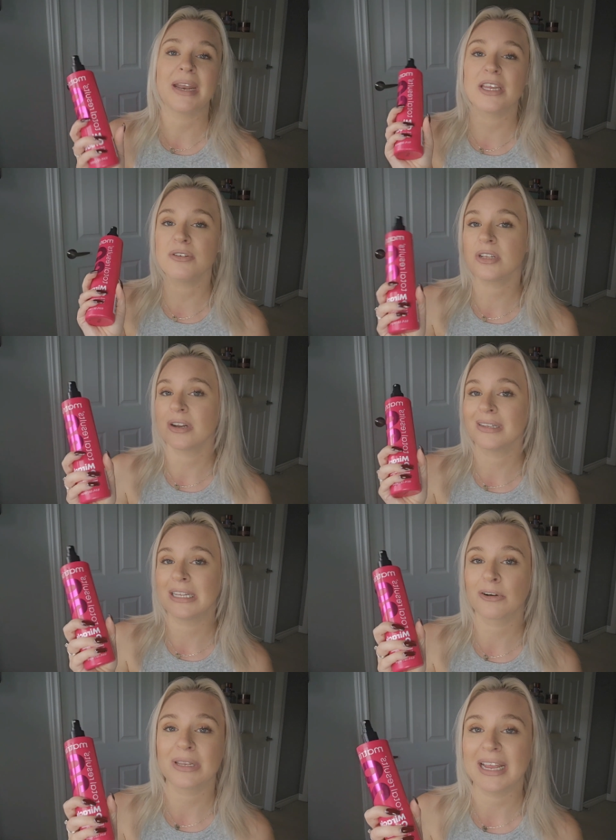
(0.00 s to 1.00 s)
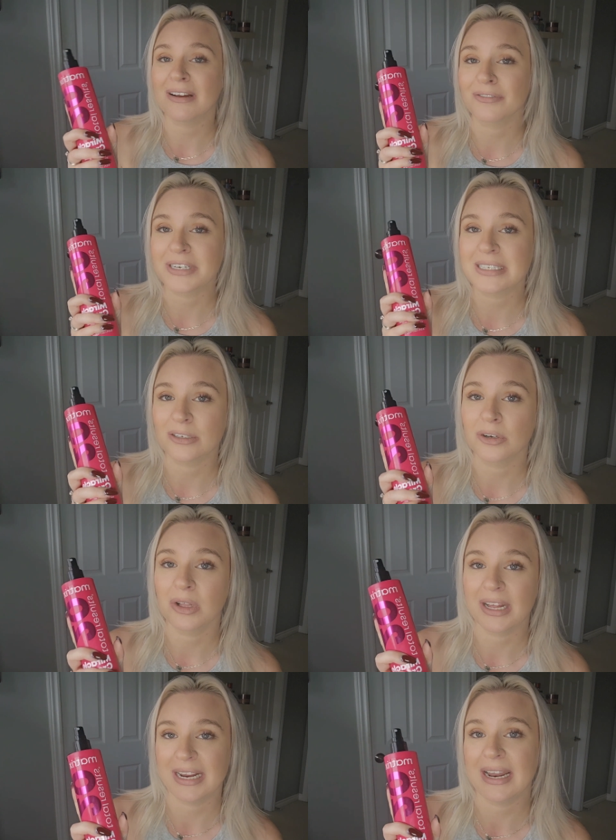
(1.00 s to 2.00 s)
and I use it on literally every single
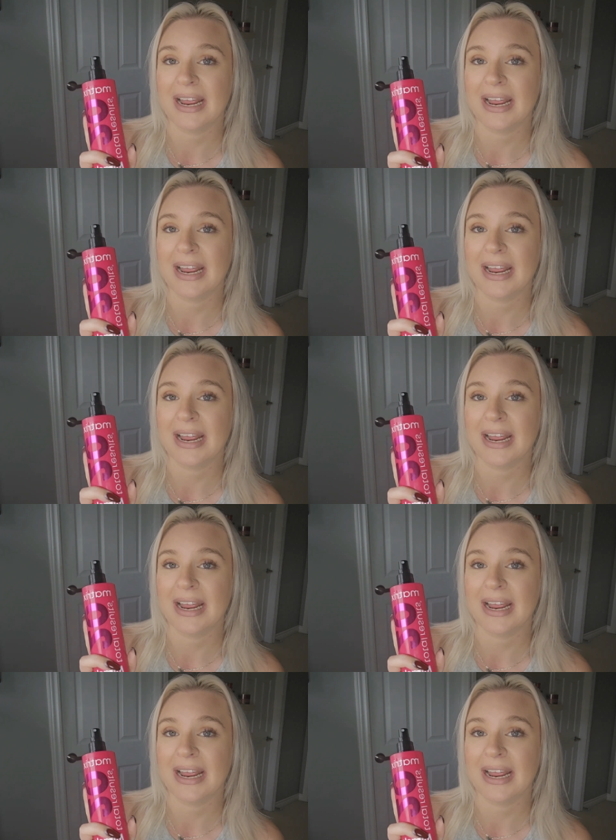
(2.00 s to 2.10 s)
client